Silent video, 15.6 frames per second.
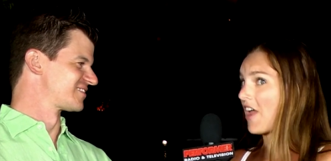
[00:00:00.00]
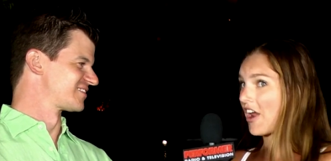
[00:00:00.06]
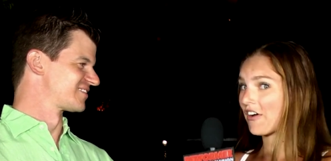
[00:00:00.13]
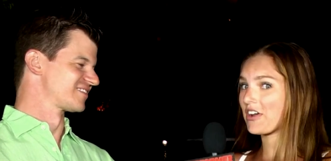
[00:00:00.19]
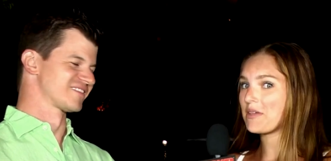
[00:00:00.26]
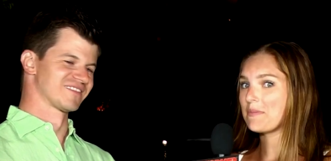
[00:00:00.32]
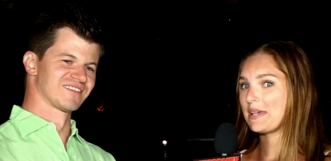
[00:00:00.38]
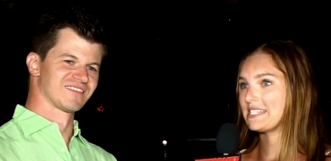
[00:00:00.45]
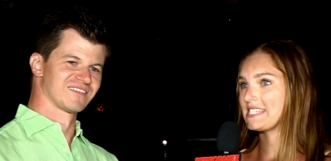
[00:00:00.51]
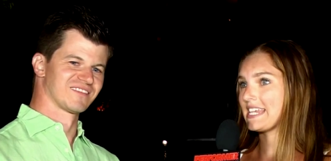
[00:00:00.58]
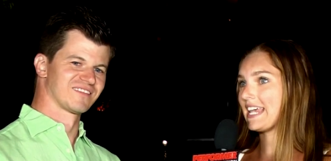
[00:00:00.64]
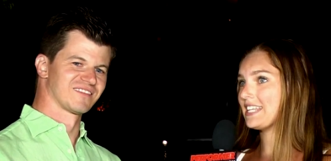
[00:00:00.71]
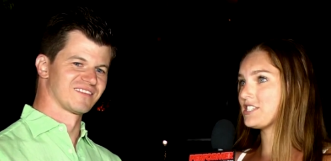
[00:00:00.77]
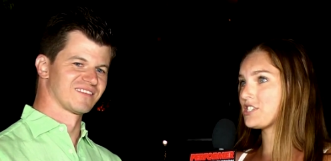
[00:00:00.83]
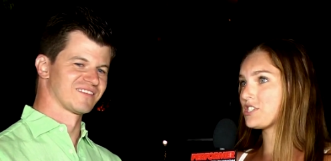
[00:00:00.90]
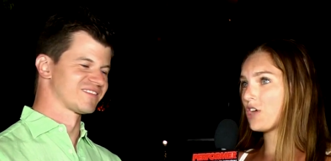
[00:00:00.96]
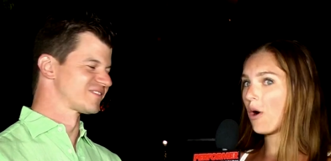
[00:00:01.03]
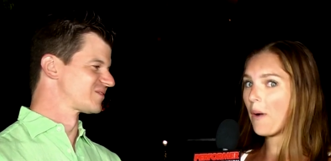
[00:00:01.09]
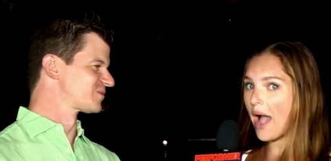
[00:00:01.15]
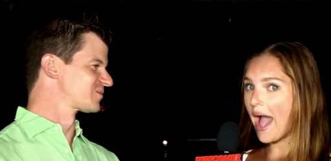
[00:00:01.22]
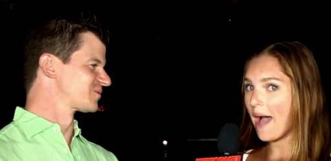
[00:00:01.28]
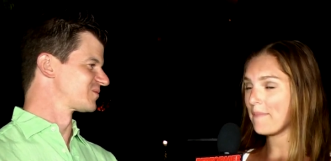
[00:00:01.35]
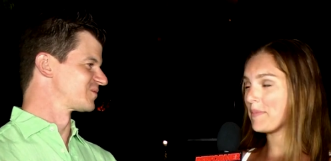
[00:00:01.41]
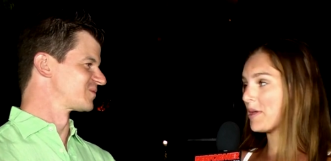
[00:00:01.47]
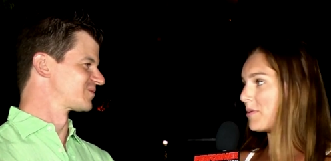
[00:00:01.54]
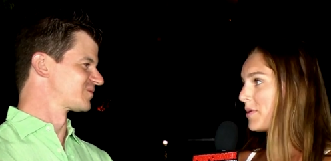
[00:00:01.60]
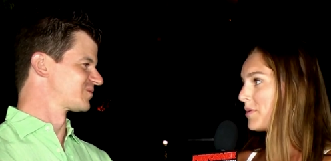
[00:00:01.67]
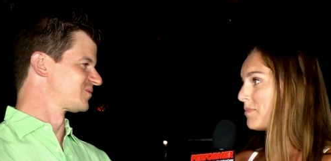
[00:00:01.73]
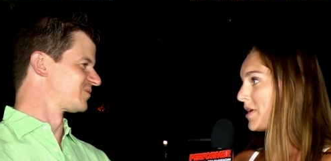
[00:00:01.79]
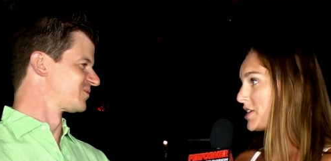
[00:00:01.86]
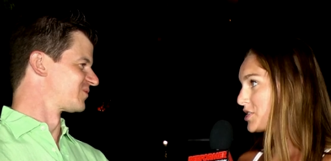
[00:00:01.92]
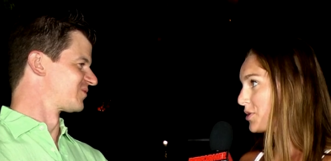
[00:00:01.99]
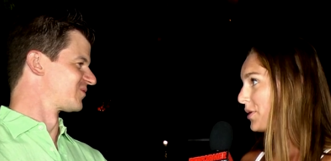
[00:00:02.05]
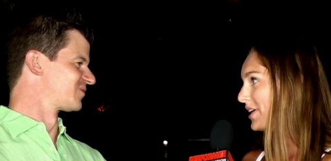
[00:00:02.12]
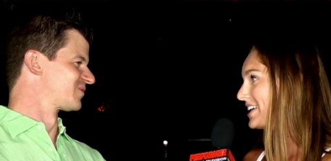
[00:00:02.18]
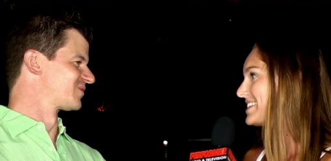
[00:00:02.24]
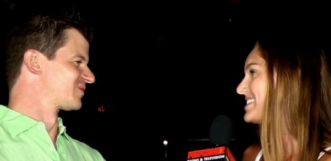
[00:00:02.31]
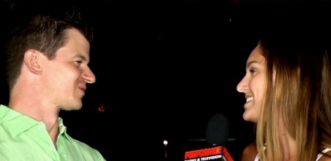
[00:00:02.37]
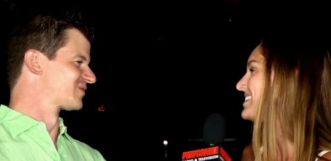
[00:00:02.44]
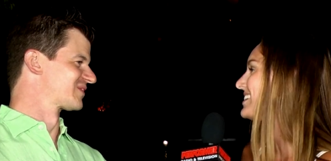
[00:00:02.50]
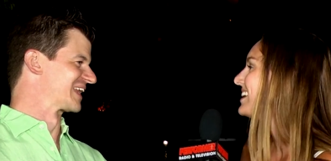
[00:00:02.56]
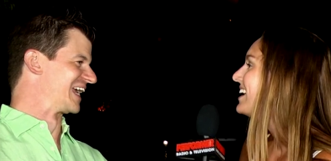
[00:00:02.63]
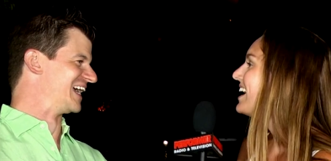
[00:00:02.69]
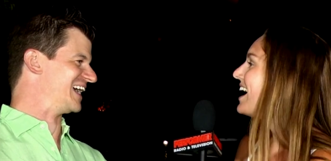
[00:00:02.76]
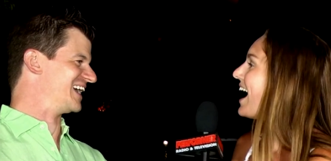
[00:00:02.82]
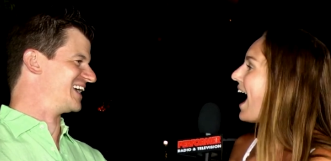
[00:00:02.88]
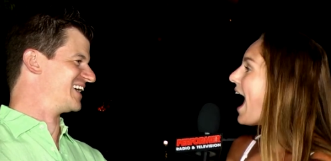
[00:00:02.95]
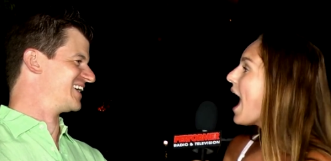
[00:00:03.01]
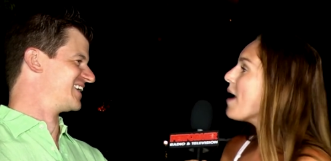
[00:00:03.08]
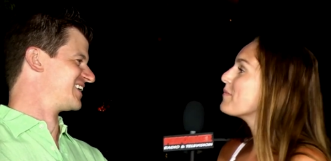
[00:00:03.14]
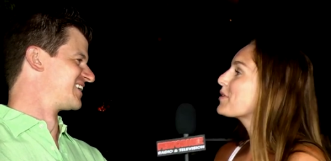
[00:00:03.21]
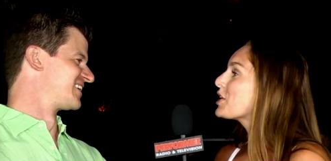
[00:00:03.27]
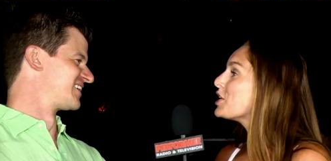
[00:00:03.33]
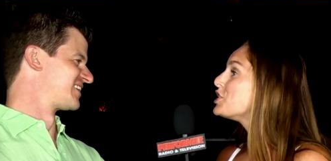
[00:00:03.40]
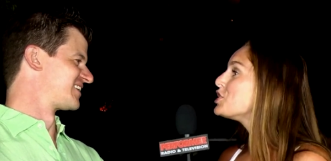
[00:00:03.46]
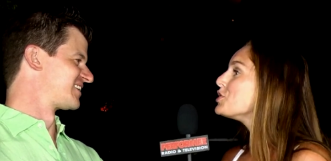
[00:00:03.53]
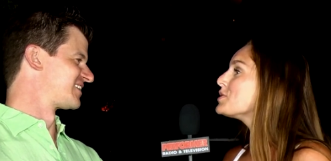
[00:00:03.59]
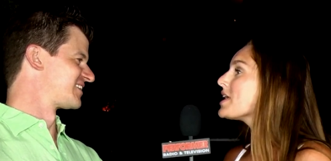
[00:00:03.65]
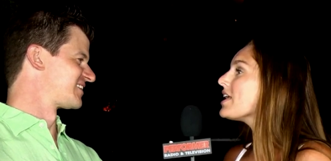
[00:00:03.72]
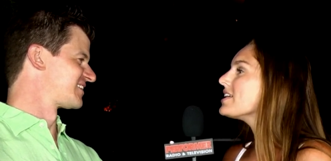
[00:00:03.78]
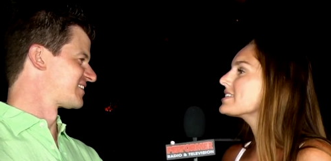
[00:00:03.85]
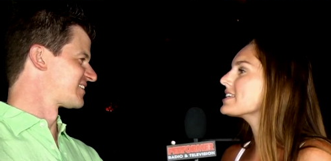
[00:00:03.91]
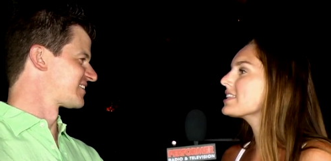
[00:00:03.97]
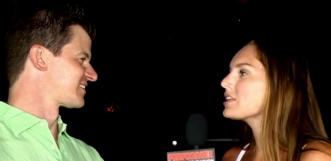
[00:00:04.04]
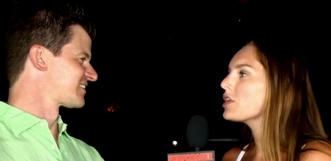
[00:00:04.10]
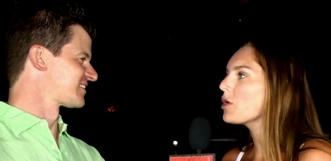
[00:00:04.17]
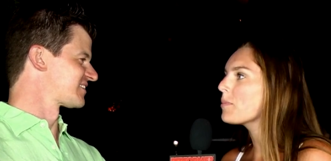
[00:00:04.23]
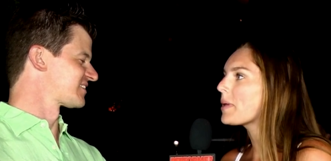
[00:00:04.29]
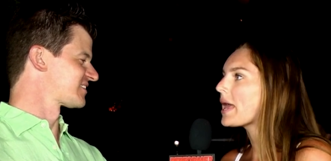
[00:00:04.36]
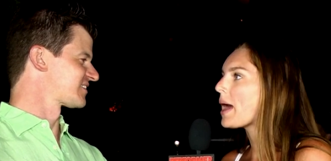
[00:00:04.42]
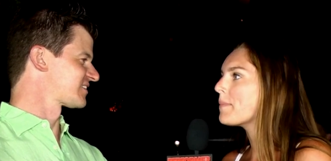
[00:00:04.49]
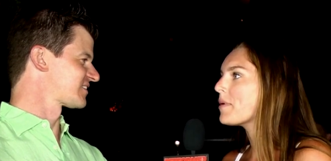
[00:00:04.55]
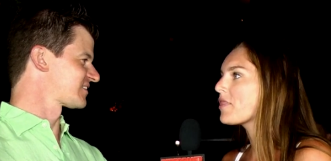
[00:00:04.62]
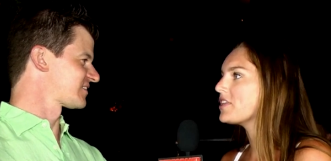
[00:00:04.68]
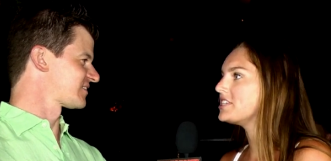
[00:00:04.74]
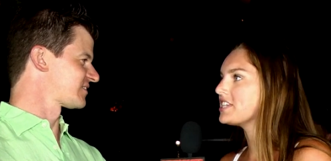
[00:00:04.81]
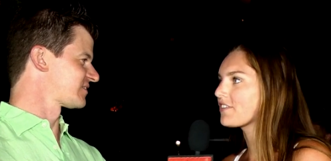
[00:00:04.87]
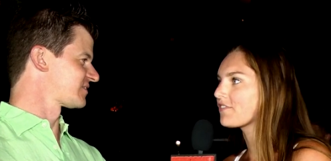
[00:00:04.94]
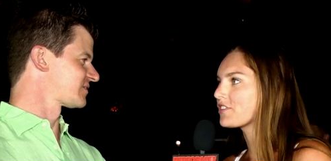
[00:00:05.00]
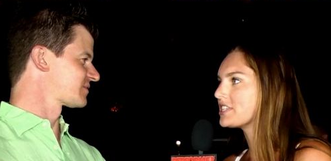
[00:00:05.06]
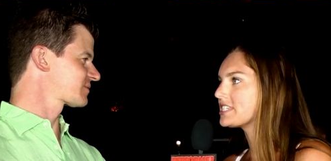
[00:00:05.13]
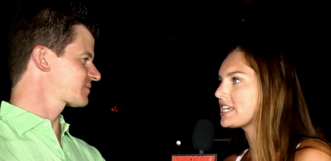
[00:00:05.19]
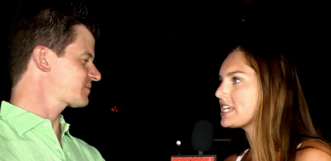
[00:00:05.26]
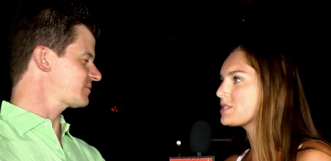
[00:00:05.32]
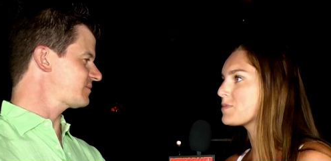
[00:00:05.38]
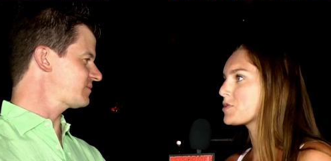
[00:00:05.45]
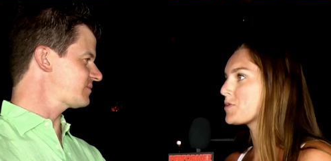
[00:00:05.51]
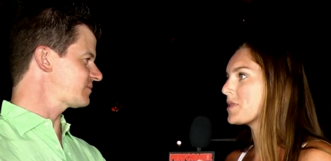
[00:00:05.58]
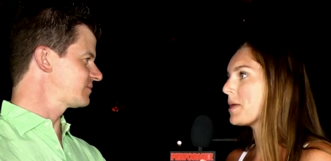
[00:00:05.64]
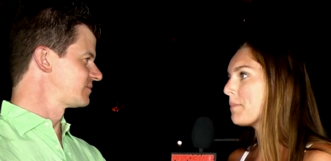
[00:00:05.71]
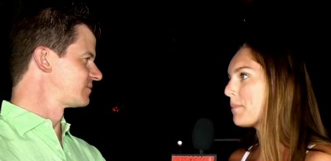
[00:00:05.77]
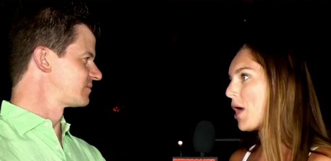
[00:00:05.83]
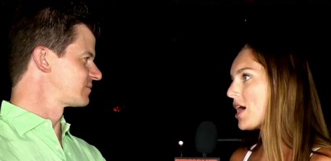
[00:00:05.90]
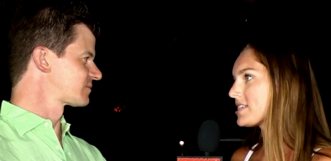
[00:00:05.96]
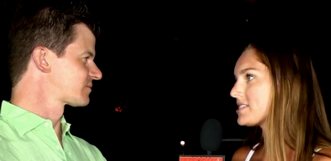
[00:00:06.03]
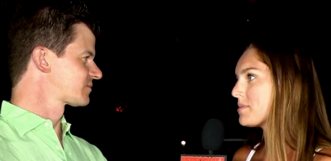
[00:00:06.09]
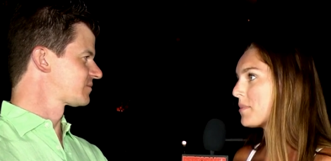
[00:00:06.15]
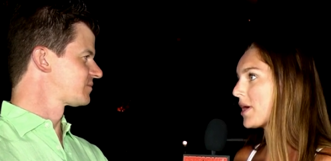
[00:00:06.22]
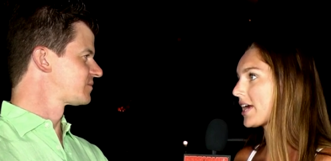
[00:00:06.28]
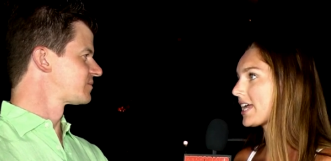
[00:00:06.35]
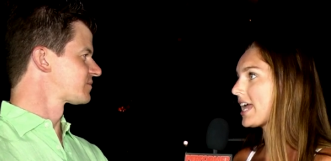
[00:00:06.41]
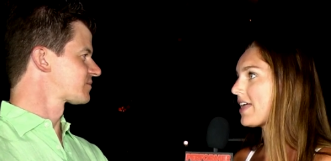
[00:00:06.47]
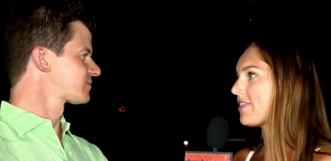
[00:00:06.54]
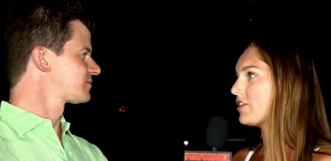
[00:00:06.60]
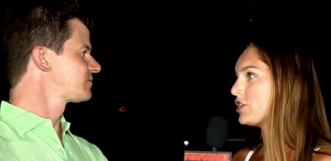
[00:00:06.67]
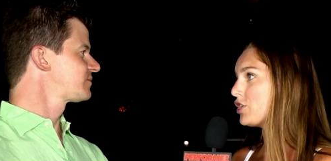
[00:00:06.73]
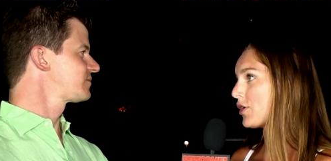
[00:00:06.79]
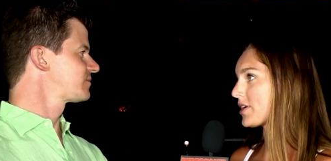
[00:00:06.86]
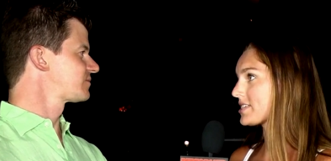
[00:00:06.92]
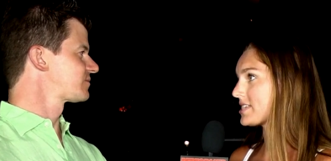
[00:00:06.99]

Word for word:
Speaker 1: very busy and so happy with my choice. Um, could you tell us a little bit about the differences between the Boston market and the New York